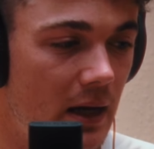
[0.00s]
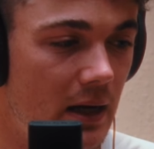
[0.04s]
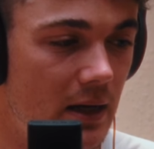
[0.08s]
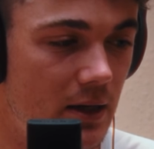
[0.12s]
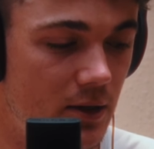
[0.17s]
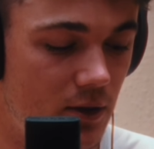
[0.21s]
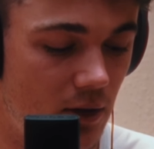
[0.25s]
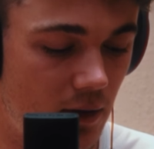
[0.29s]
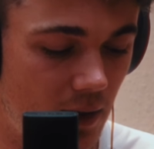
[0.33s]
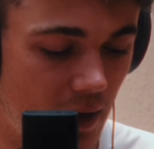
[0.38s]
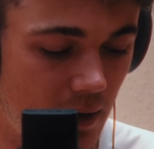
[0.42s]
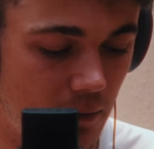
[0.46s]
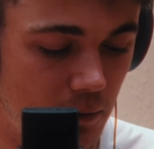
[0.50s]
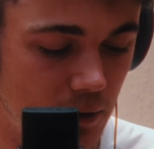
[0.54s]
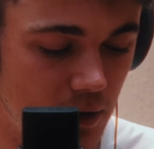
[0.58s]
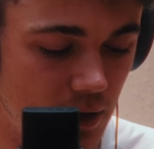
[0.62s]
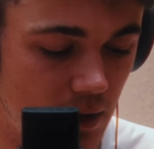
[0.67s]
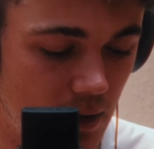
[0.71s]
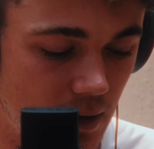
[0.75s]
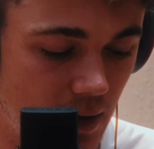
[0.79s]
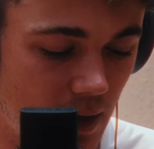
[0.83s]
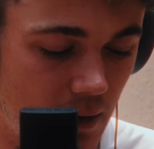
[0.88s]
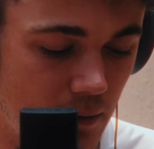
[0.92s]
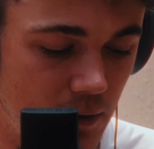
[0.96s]
So that was a
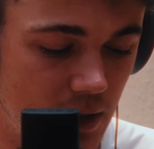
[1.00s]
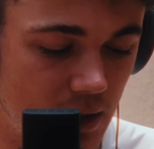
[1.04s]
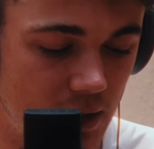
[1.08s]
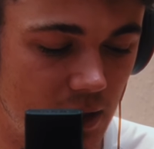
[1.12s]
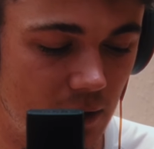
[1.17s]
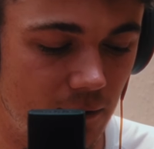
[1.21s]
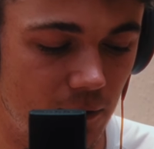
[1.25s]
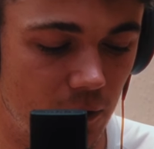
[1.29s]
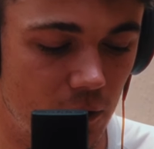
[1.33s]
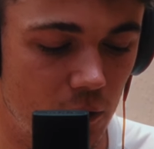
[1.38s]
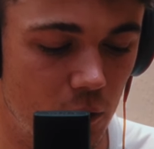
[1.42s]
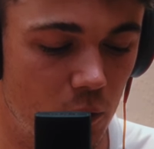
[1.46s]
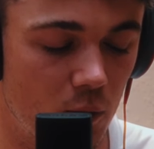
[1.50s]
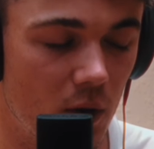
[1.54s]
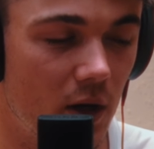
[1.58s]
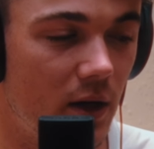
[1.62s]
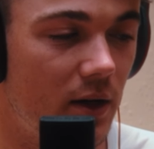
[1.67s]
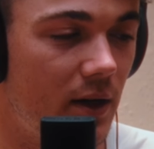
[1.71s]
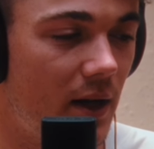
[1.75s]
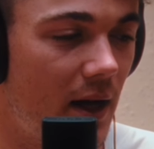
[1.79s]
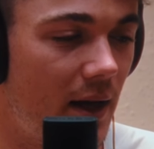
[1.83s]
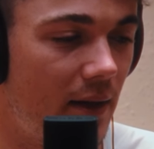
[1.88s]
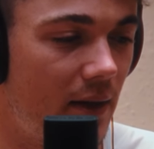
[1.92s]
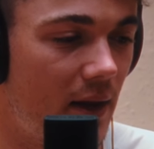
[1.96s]
that was a difficult
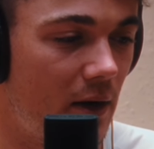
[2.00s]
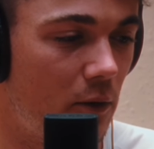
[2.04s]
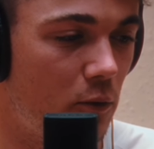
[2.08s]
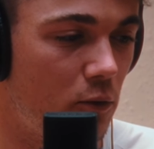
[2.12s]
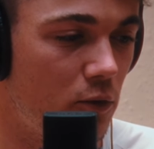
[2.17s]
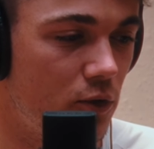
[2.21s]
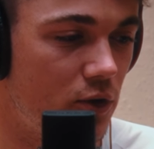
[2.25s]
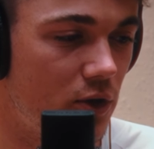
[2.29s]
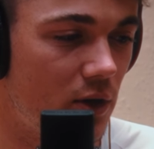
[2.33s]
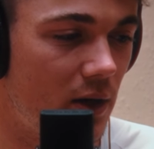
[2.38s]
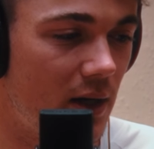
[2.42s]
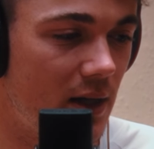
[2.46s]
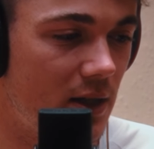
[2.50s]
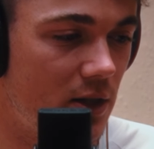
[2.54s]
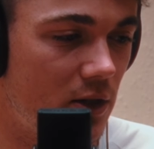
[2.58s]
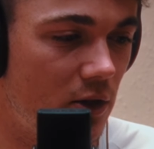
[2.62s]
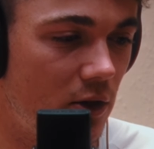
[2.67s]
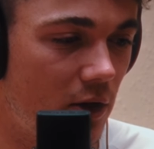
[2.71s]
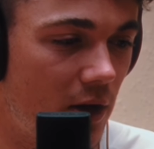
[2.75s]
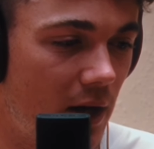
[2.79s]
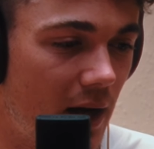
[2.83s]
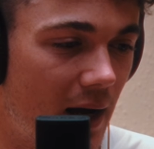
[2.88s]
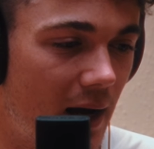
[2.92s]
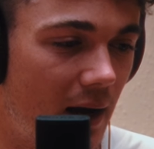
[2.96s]
one. And then also let's
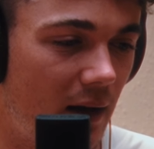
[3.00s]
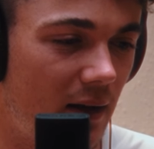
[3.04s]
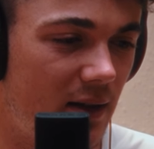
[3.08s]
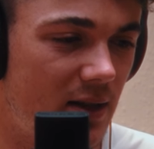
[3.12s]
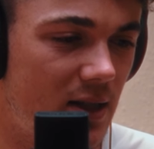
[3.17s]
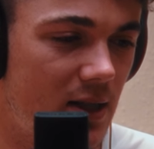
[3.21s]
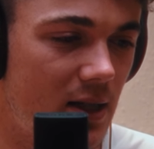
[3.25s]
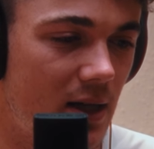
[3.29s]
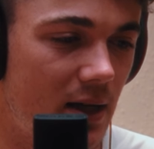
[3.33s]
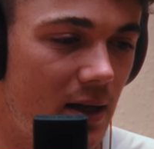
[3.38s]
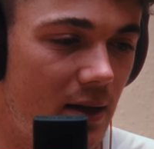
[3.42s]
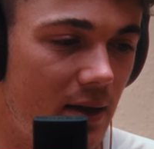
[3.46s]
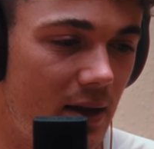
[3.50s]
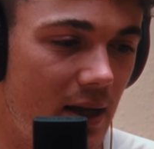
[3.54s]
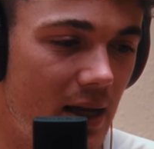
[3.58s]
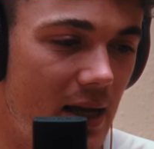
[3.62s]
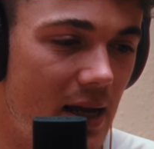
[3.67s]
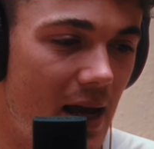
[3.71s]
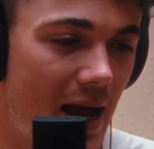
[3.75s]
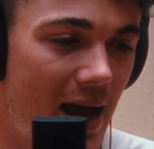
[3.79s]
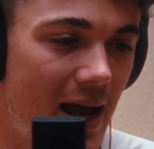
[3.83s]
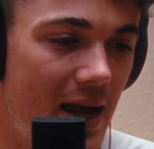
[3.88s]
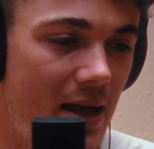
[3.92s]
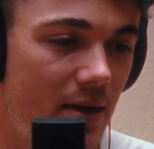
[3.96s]
look at the
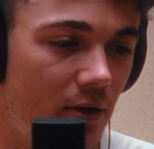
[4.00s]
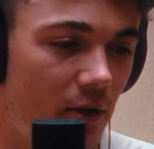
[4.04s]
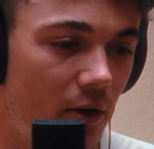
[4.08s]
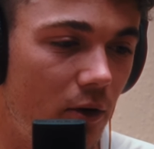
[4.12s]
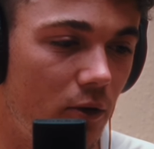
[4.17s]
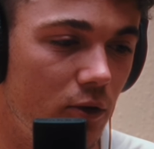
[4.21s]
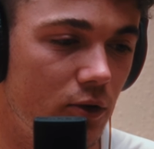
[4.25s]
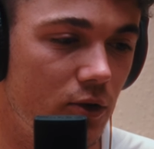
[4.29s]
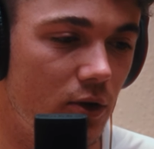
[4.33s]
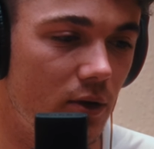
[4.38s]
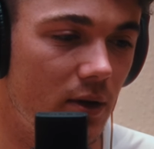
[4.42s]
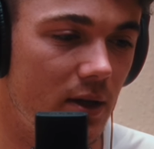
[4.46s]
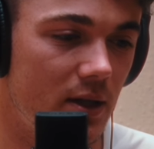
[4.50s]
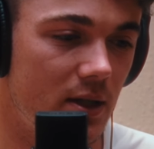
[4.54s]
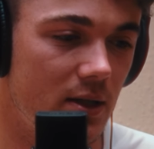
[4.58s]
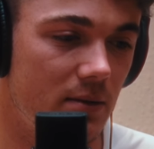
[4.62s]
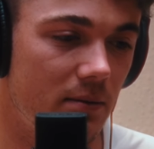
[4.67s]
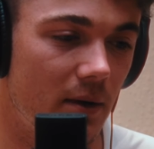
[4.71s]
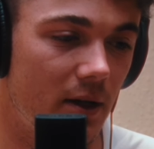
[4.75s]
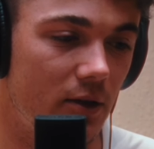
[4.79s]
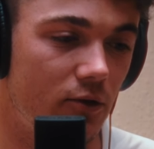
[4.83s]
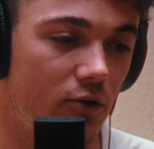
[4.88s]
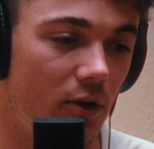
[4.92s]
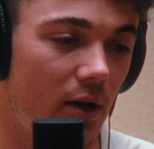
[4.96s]
eighth hole. So this is
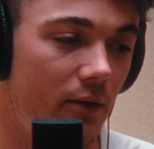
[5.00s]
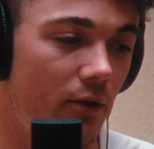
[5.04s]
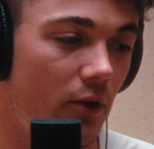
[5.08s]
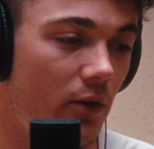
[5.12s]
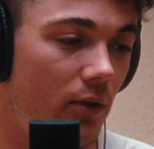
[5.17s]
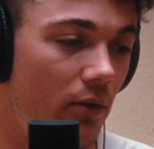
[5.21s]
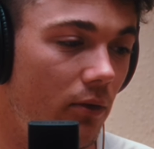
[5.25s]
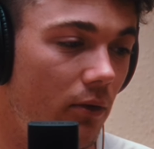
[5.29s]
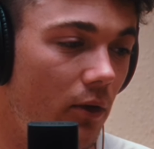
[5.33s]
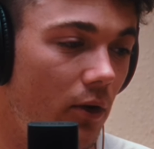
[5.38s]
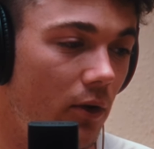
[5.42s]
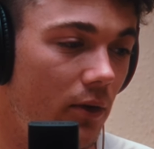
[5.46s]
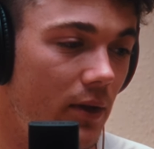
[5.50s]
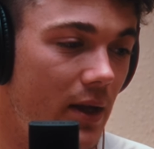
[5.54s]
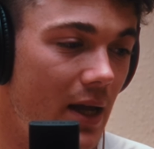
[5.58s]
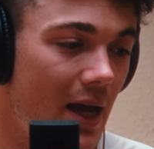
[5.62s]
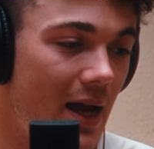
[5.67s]
my drive on on the